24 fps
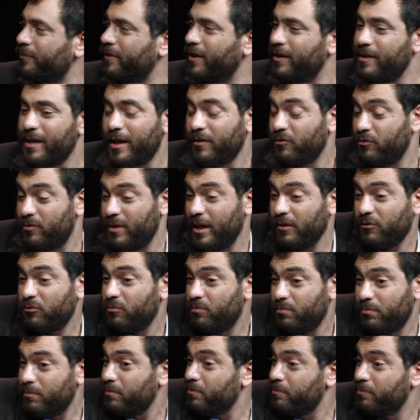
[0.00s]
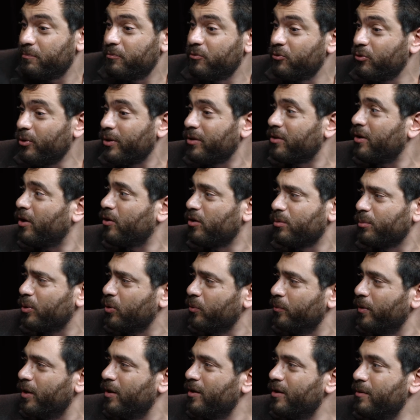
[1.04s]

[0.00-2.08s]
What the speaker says: and that's sort of terrible.